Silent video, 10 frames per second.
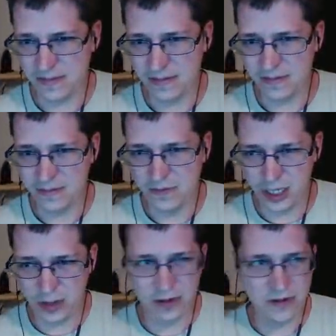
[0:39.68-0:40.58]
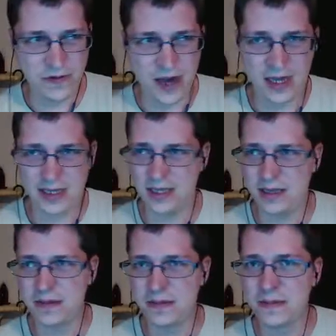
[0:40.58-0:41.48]
visual
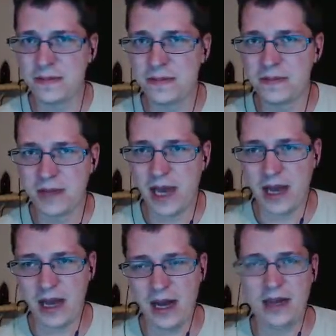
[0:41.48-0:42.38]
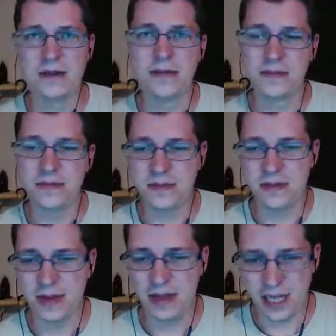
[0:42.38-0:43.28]
effects, and a HUD.
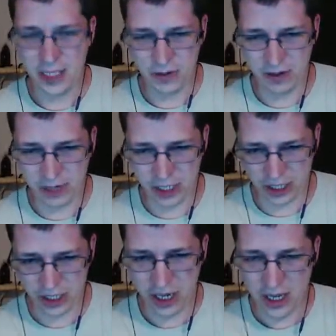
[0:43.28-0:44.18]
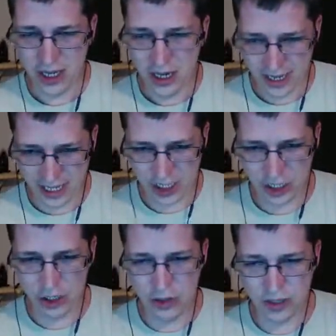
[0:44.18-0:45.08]
That's pretty much, that's the
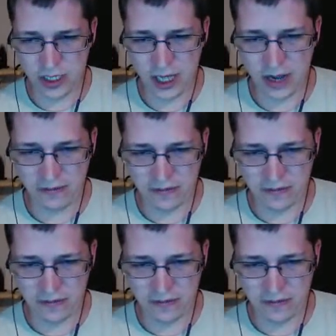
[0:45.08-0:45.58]
new stuff.